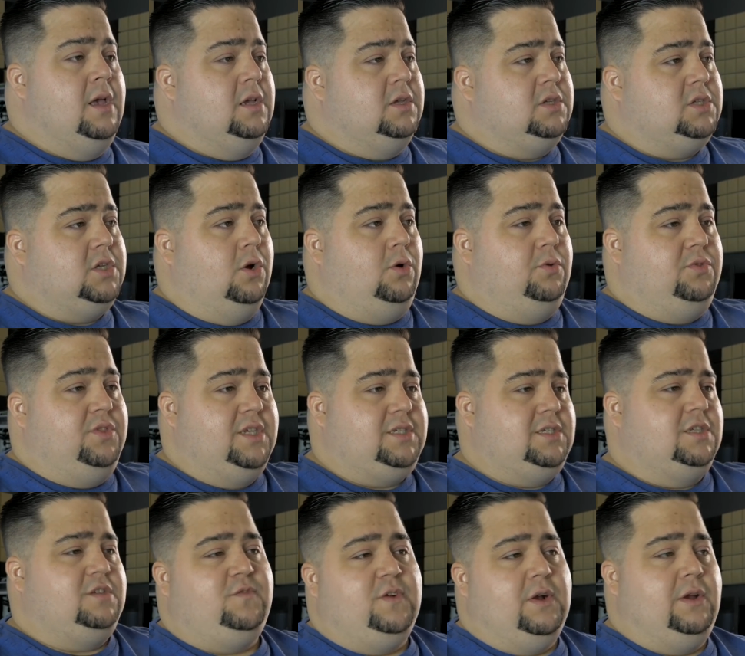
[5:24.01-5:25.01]
So this
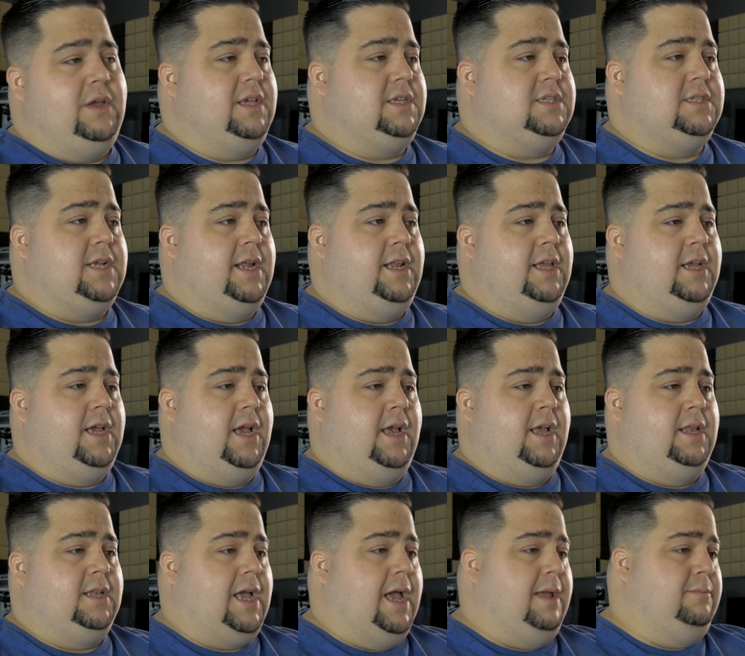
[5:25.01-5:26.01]
is very exciting,
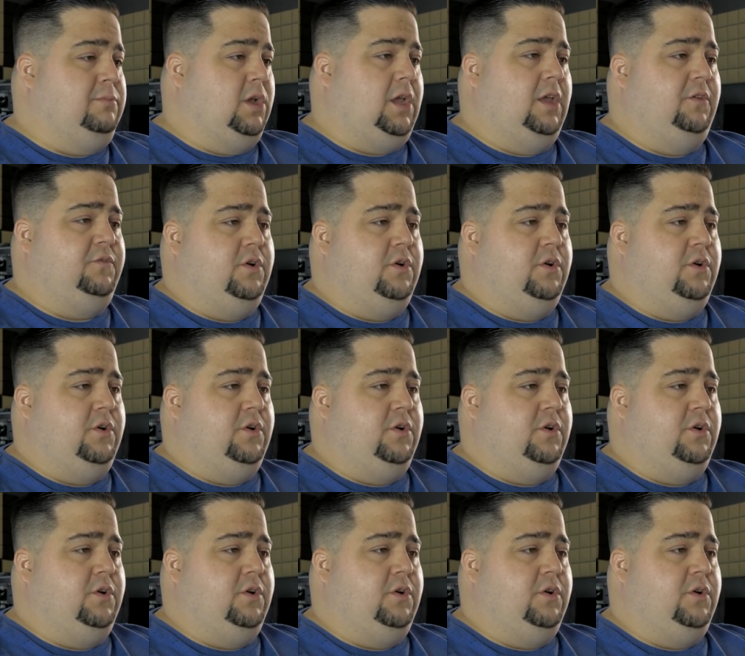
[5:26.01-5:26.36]
and I'm looking